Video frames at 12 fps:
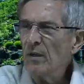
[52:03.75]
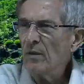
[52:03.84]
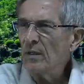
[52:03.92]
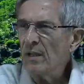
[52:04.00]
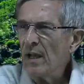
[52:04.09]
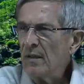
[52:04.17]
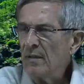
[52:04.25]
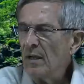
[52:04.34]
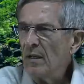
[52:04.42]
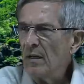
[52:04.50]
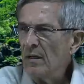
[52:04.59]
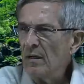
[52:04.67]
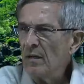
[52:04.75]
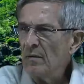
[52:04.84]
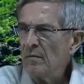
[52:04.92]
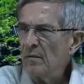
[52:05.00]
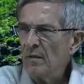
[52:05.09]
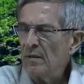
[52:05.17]
at that uh,
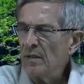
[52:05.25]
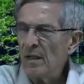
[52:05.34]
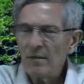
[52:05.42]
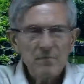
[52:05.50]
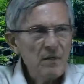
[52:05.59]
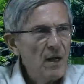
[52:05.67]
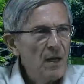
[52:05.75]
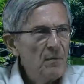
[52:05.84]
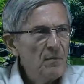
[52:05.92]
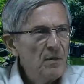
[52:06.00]
uh, at that well, time. Ellen